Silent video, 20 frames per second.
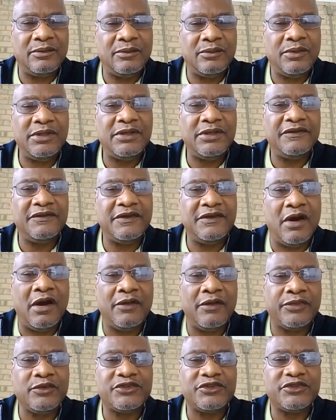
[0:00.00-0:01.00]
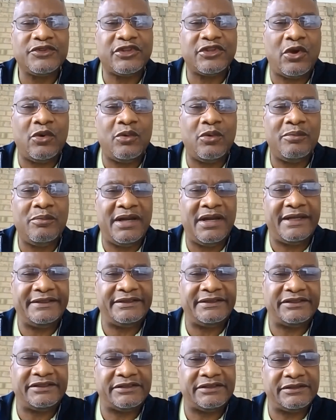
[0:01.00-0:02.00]
we have gone through so
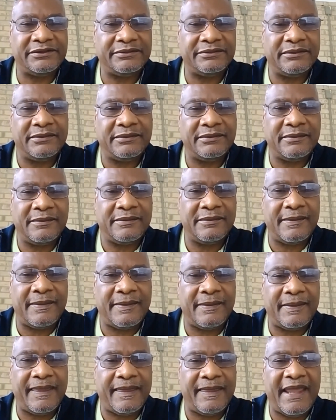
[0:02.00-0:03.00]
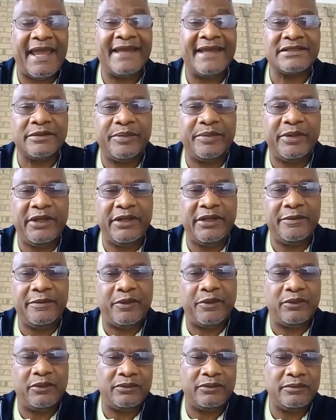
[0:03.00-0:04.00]
much as a
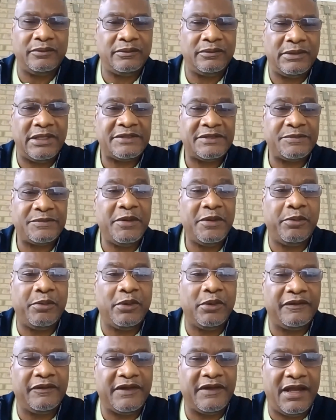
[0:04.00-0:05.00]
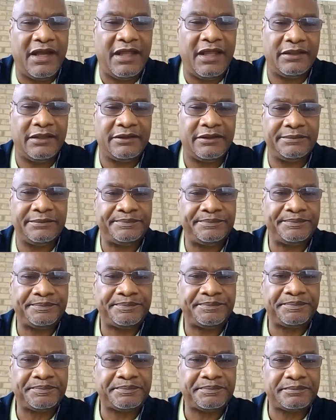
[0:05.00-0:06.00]
people of color,
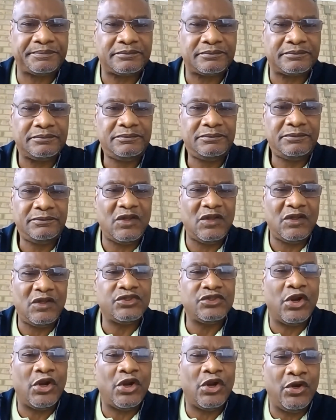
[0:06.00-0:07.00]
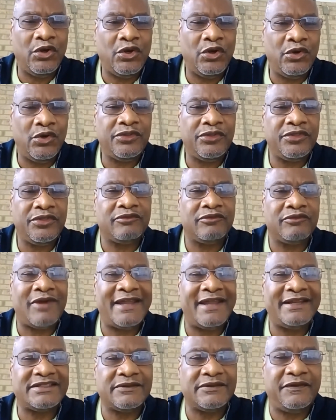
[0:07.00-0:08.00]
to earn the
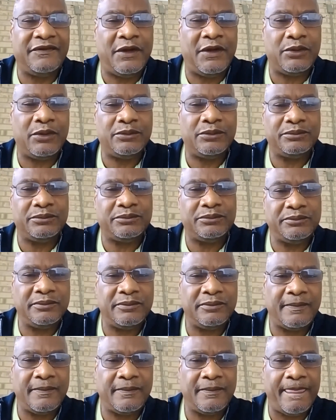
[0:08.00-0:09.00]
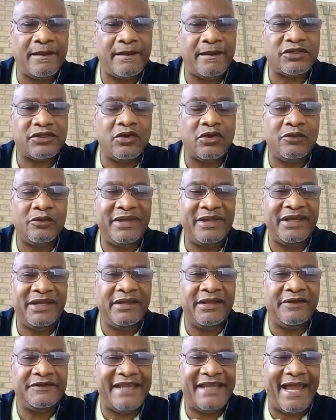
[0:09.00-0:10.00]
right to vote. So many
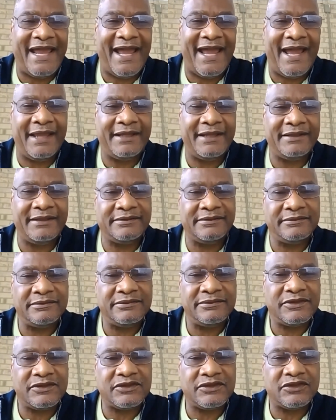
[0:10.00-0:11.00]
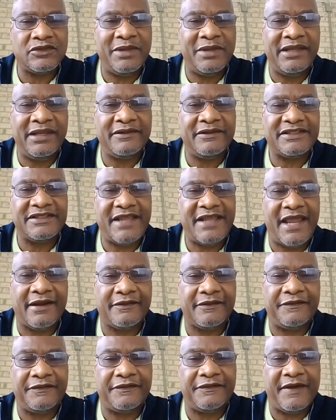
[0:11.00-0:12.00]
have died, so many have
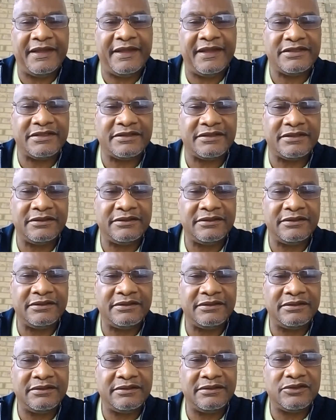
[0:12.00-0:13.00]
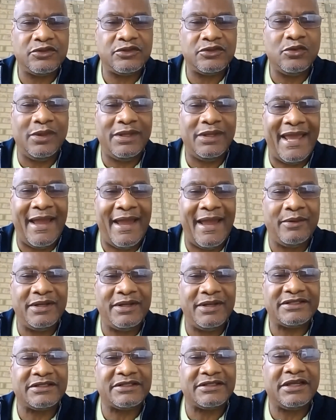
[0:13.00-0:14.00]
sacrificed to allow
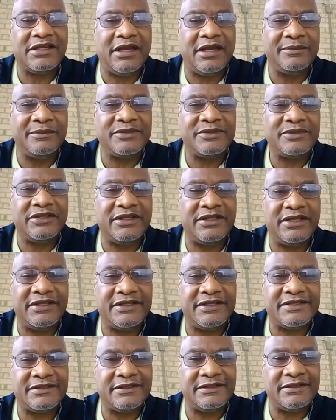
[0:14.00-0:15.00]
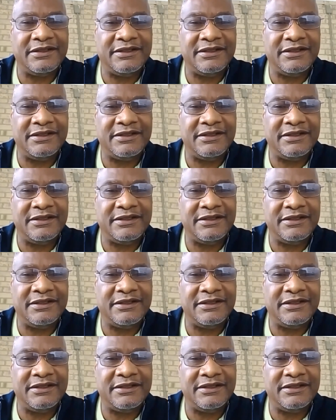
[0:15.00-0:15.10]
us to come to this